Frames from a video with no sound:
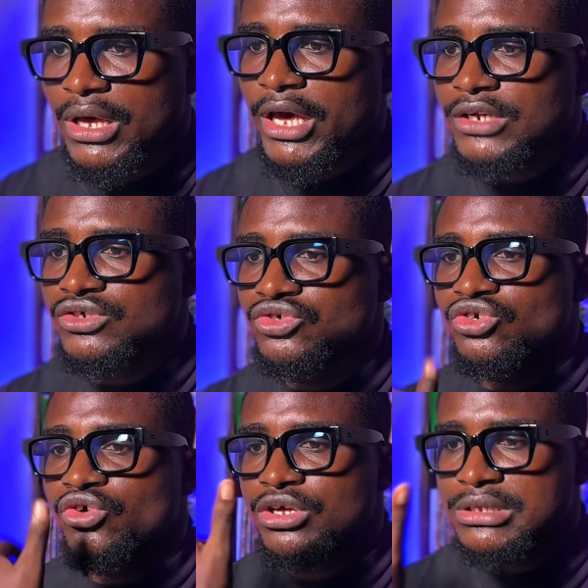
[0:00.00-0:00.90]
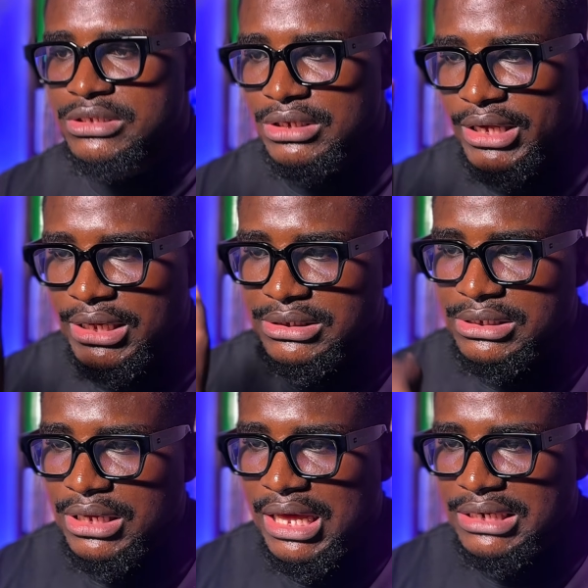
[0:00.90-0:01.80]
and you're going to get
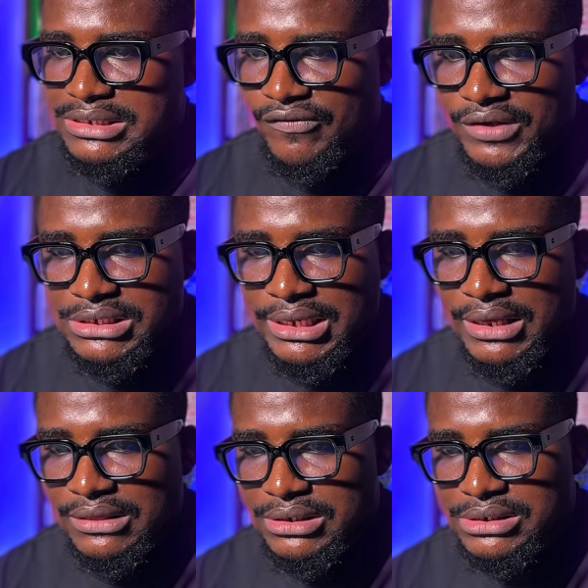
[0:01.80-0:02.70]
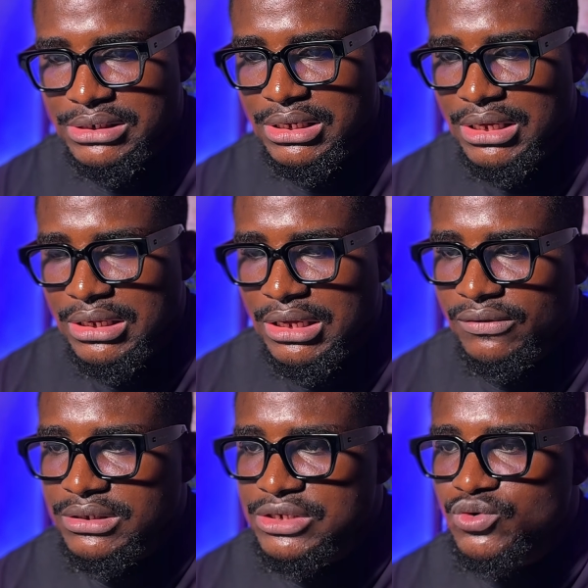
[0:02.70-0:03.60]
an interface like this. Now,
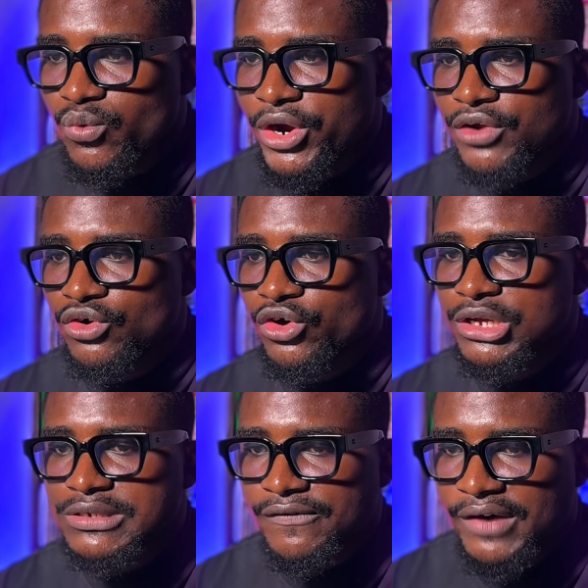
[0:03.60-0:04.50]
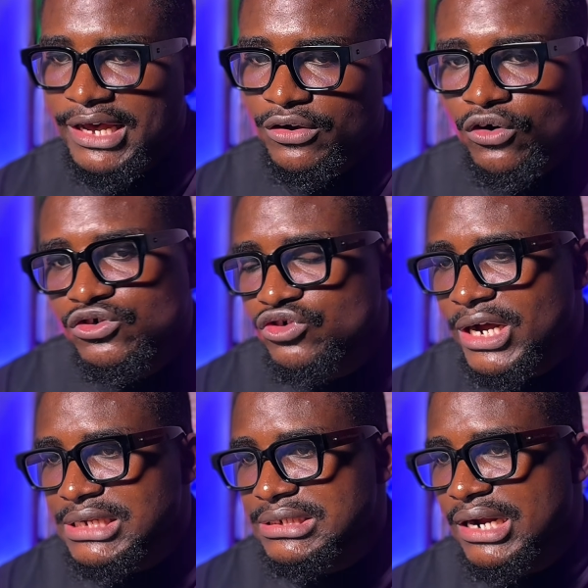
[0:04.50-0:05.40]
this is where you're going to find
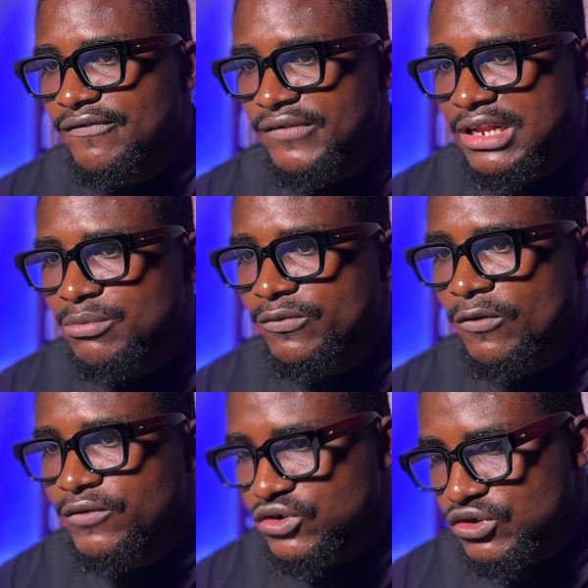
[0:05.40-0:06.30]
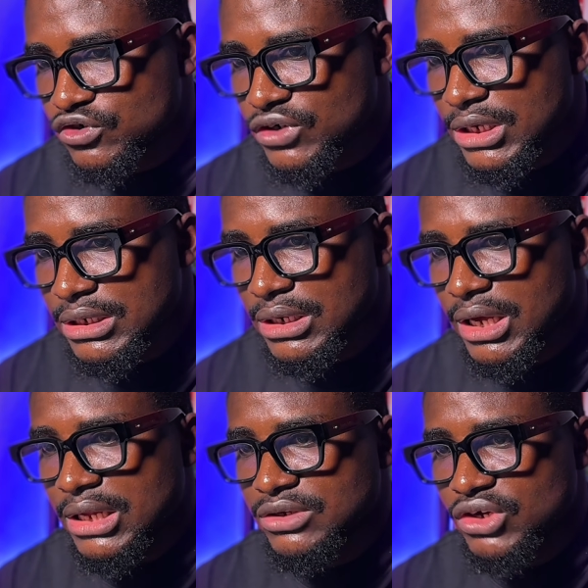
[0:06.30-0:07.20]
contracts that are available for futures trading,
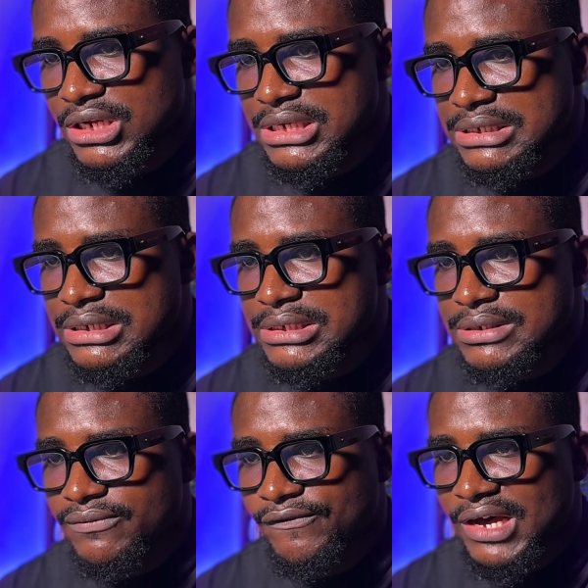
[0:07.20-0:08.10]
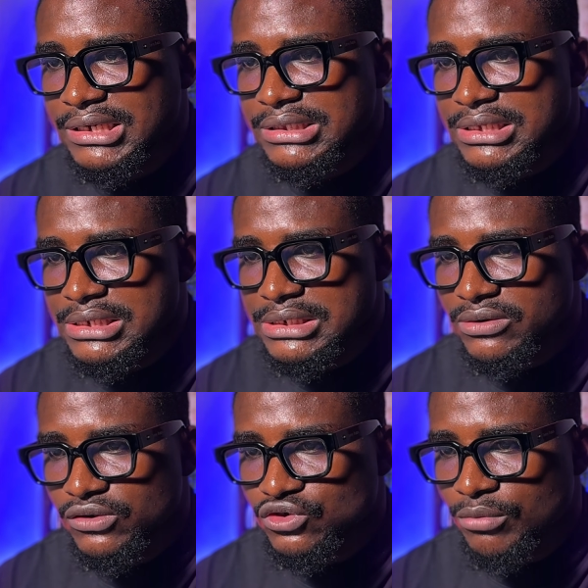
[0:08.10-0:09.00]
and you can easily find this
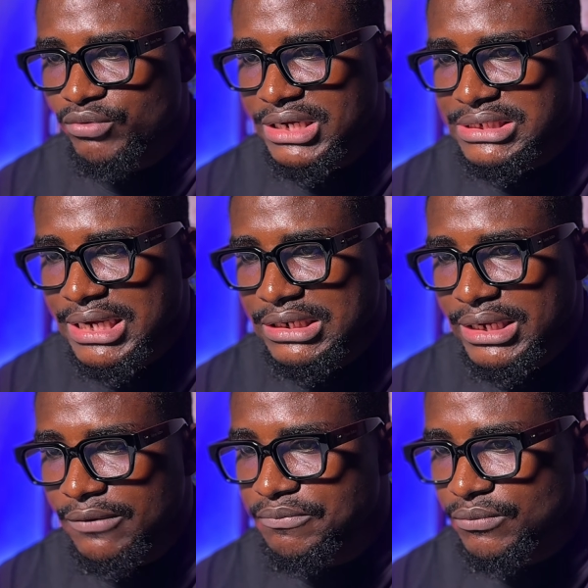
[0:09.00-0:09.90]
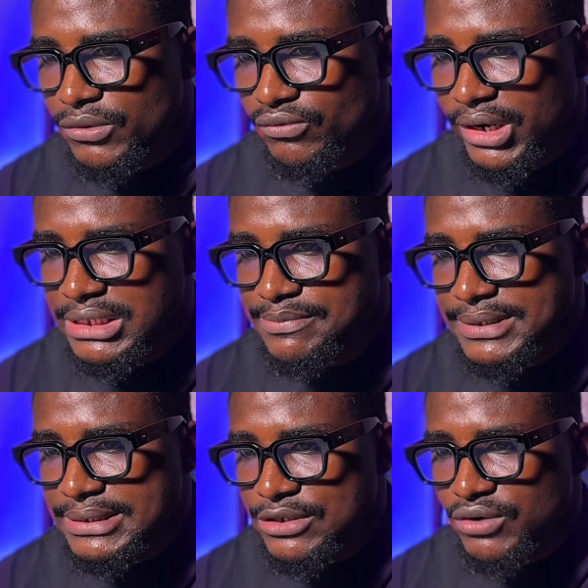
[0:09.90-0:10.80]
on the top right side here, right?
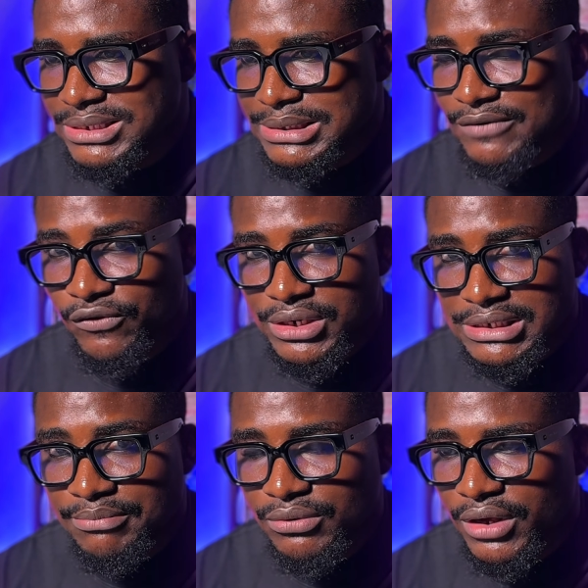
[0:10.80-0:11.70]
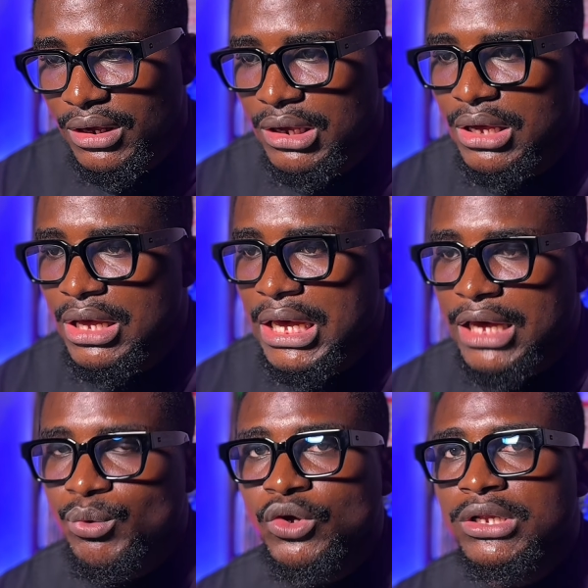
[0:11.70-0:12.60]
BTC USDT, for example, here.
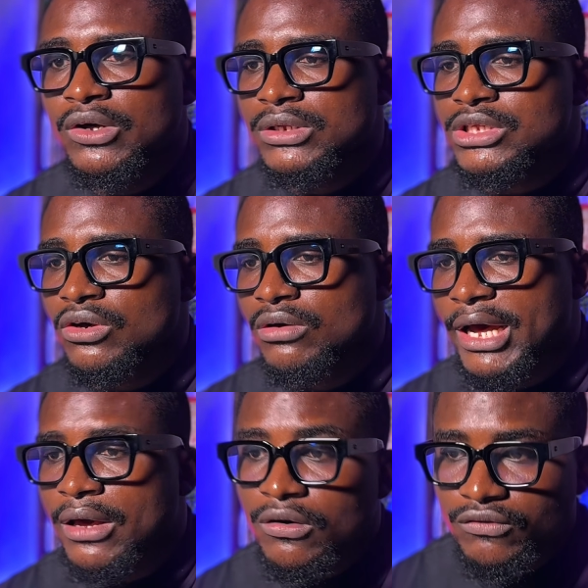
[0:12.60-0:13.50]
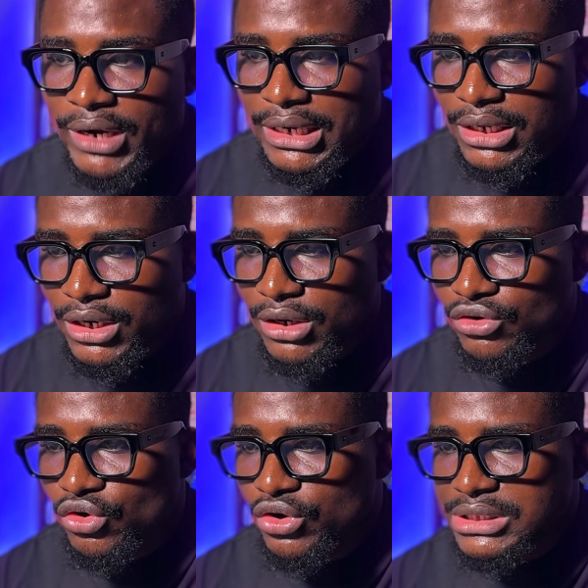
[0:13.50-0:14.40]
And when you click on the toggle icon right here,
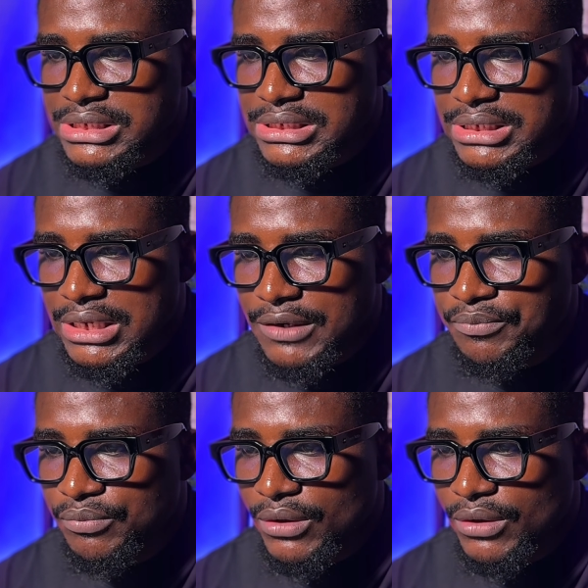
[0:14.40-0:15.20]
you're going to see